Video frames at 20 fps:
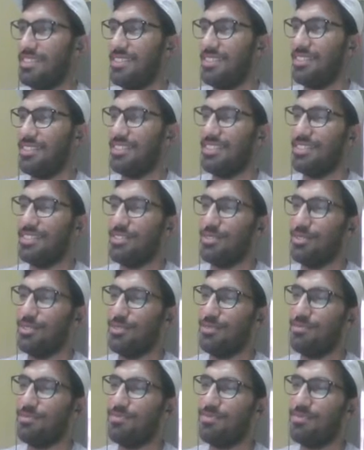Okay, so
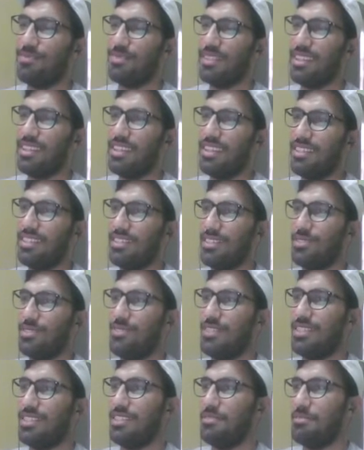that's
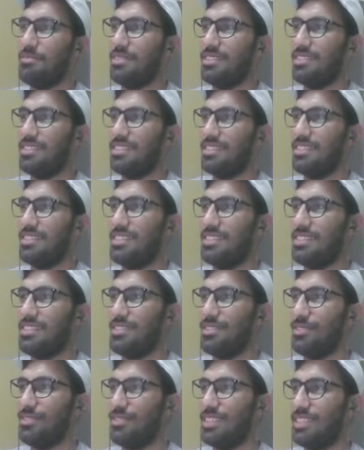what it means. This
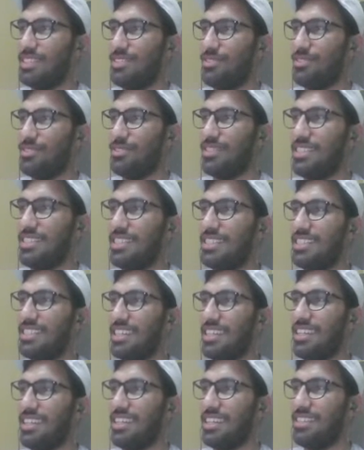is known as usually the
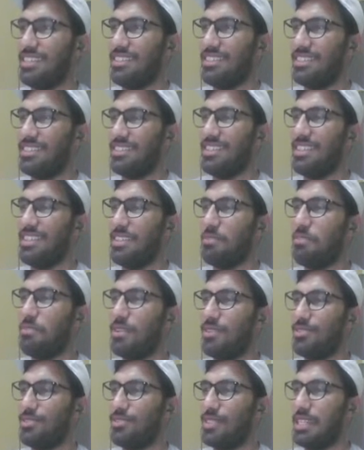tail, and this is the head
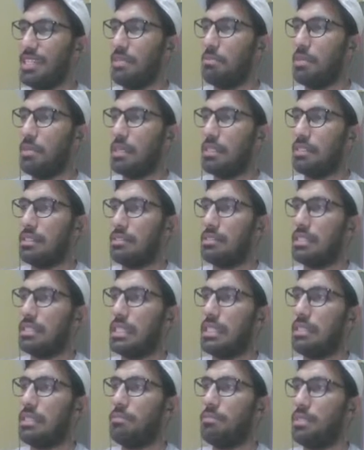part. So head part is
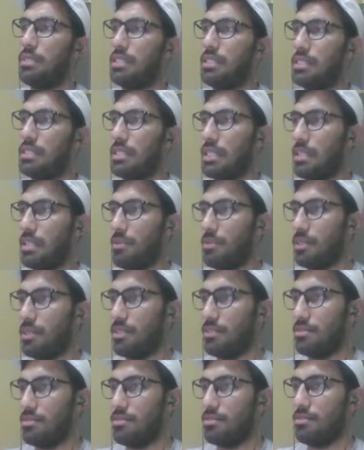steep, but the tail part
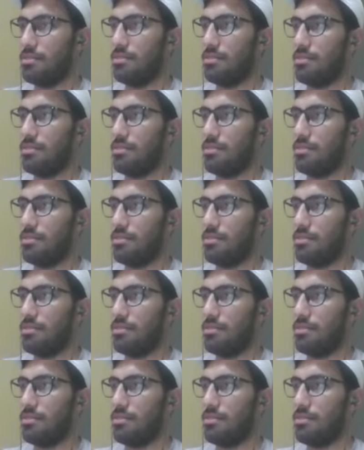is